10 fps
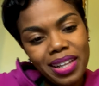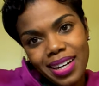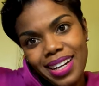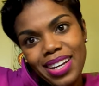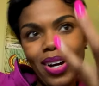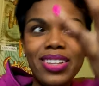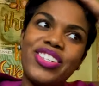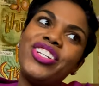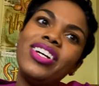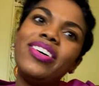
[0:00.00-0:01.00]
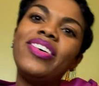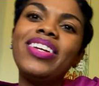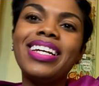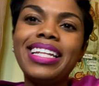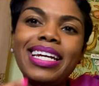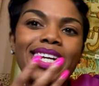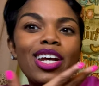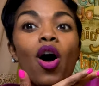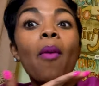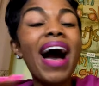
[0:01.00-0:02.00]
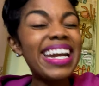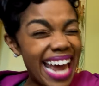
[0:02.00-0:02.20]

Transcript: and get on the shield and then get on my